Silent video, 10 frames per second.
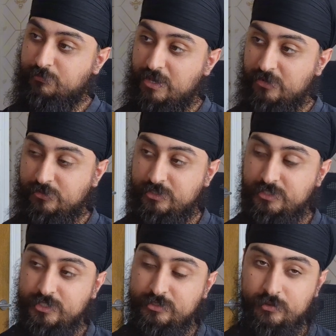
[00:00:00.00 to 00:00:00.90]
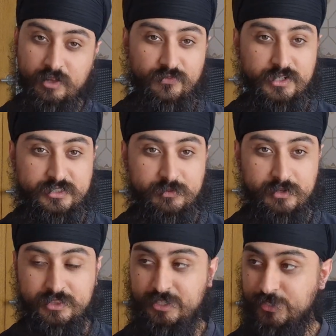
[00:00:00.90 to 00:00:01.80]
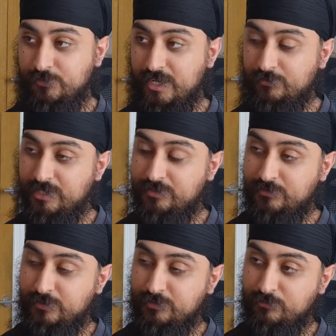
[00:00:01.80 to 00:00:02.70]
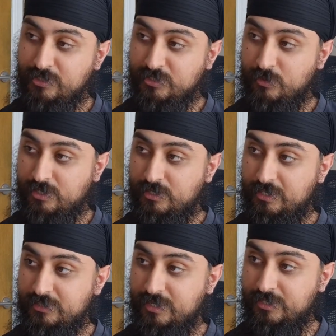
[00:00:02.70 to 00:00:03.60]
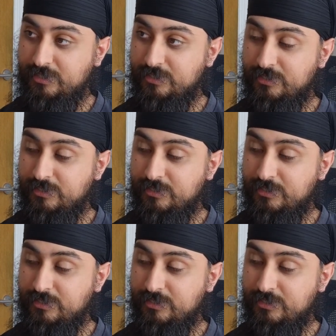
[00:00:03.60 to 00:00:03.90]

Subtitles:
about a very similar thing, right? Where it makes it quite clear that